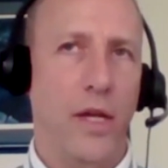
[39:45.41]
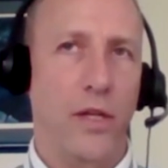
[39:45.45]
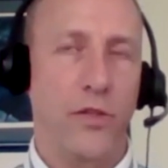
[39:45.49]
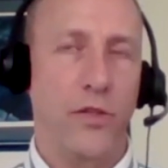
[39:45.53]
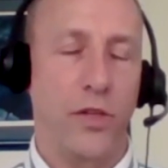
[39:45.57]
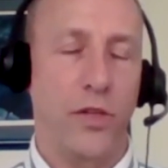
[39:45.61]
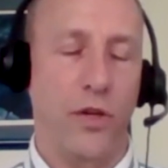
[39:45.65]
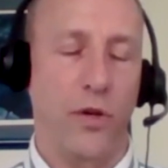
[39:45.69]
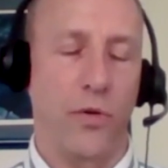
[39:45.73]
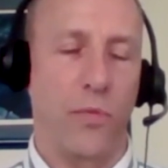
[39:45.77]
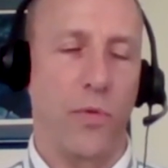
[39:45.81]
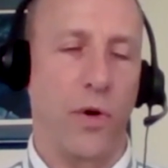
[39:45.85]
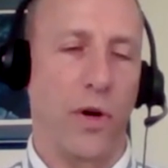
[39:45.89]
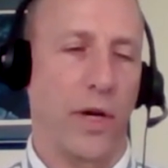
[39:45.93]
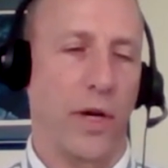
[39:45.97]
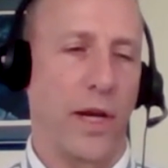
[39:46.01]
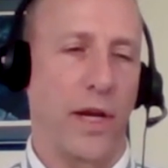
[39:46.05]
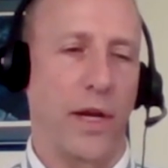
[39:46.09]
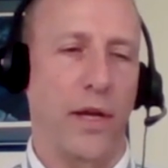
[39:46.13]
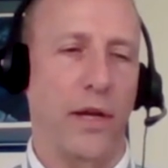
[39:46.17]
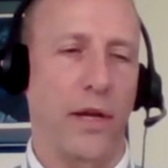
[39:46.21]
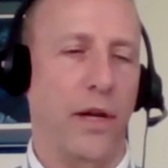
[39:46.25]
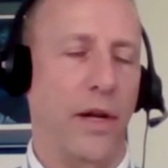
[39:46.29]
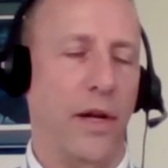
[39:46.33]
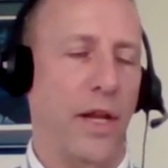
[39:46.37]
So you're
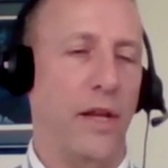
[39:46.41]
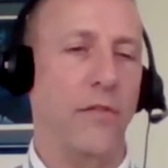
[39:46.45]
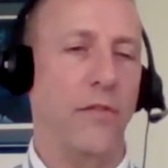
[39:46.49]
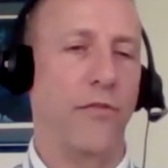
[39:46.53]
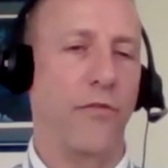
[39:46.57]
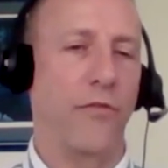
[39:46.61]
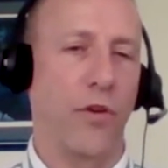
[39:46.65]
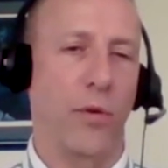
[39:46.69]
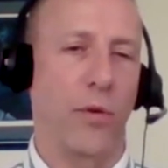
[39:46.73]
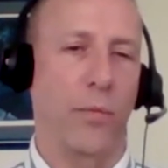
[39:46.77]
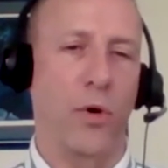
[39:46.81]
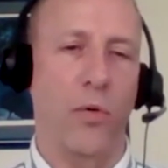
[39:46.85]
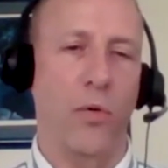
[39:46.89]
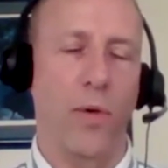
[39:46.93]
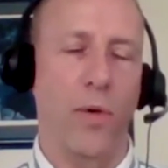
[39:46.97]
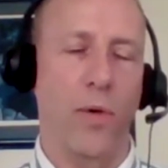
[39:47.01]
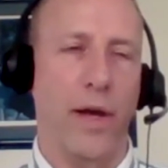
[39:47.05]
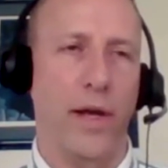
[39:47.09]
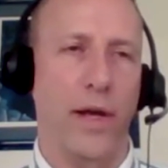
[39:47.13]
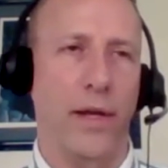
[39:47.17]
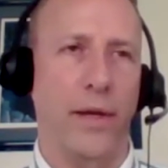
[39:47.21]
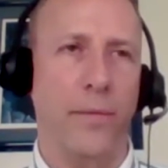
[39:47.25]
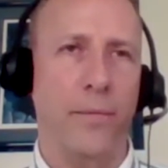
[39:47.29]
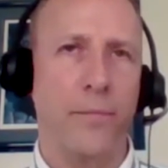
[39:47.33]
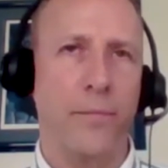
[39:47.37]
working in an informal
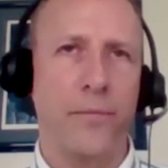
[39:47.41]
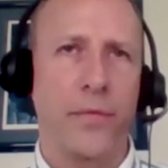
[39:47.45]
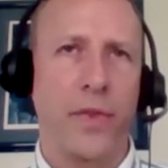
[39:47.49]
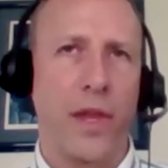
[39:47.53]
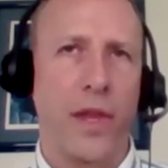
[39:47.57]
way.